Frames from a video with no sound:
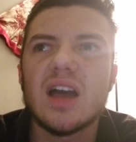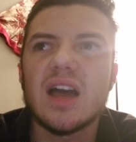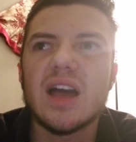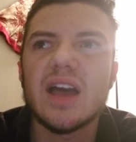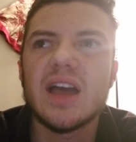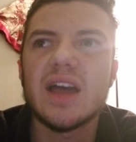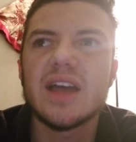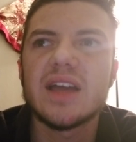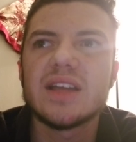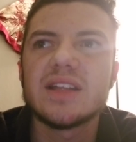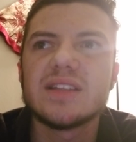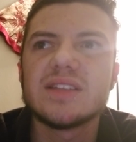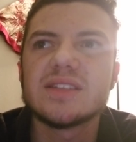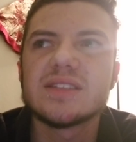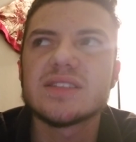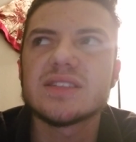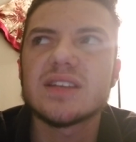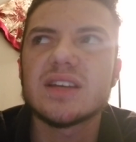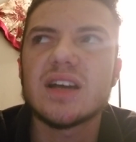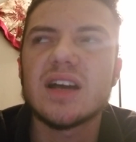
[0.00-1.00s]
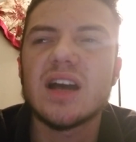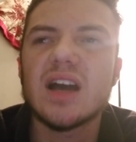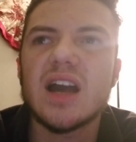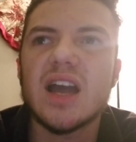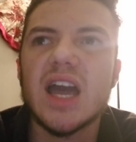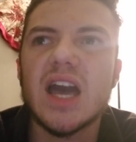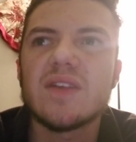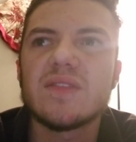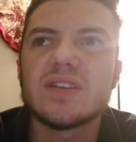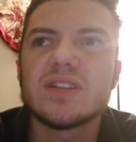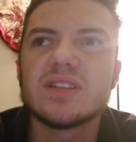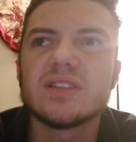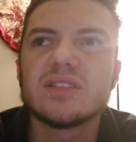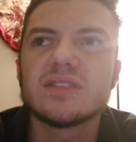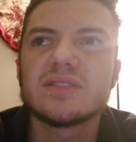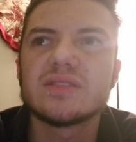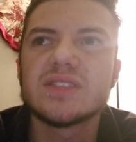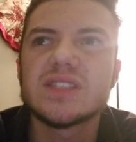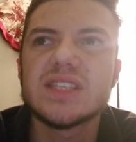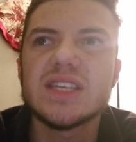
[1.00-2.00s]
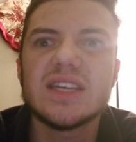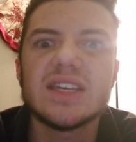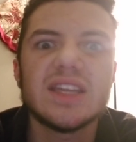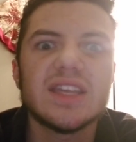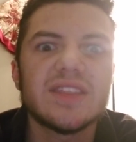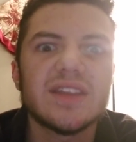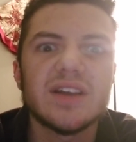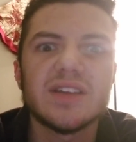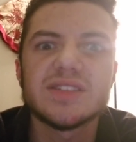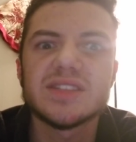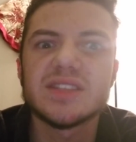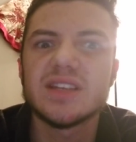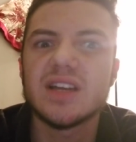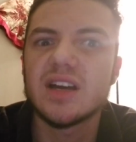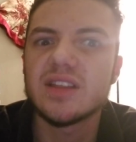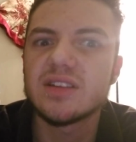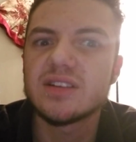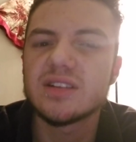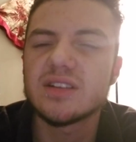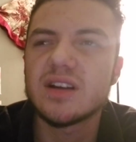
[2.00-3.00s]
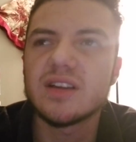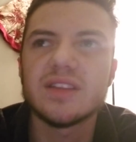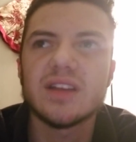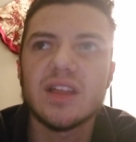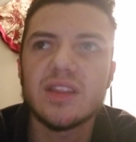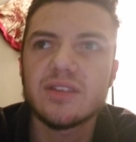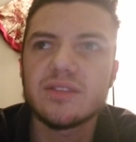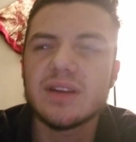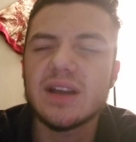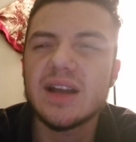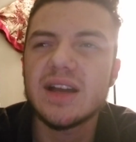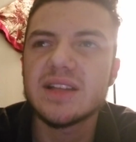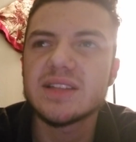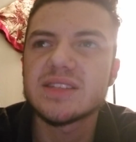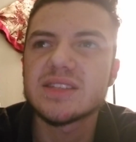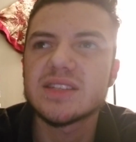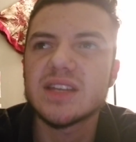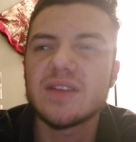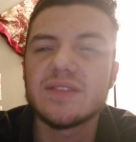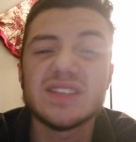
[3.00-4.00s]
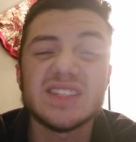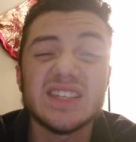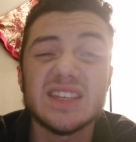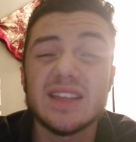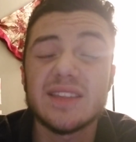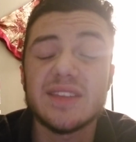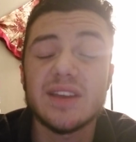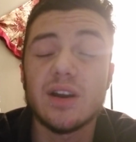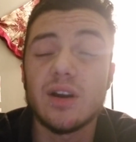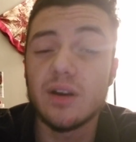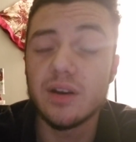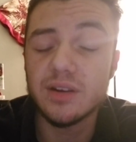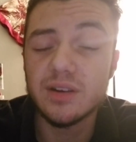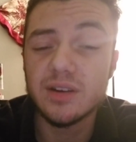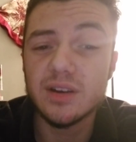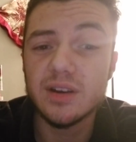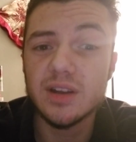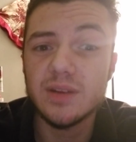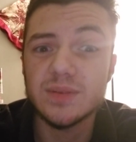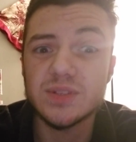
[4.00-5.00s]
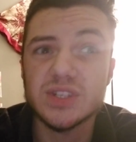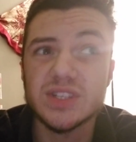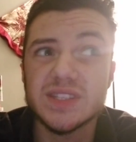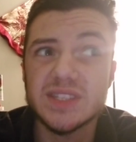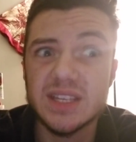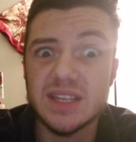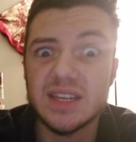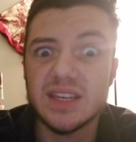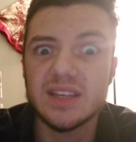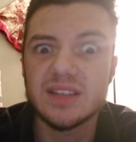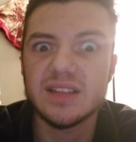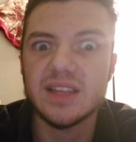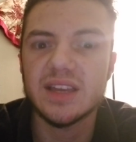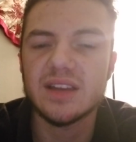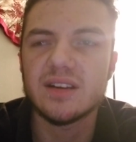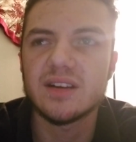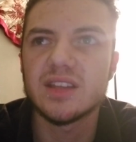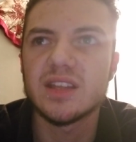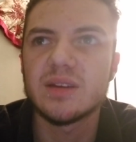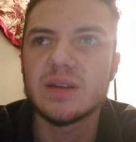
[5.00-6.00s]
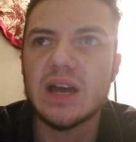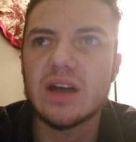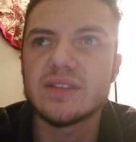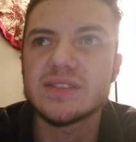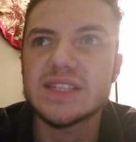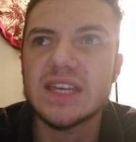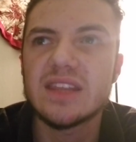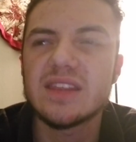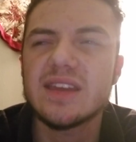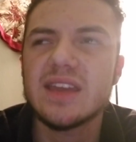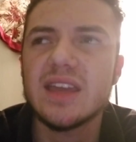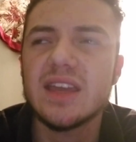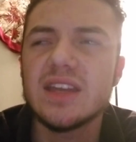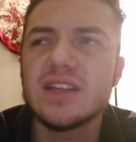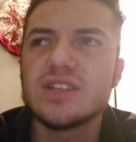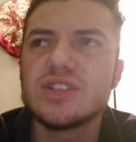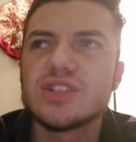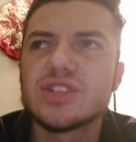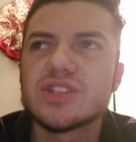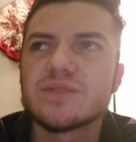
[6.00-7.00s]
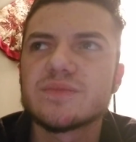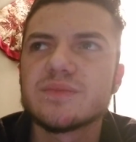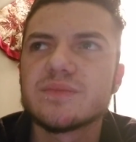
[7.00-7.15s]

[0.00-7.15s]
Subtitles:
And I haven't seen anything else on the other rats, and I haven't seen anything on her. It was just sitting like on the outside of the cage.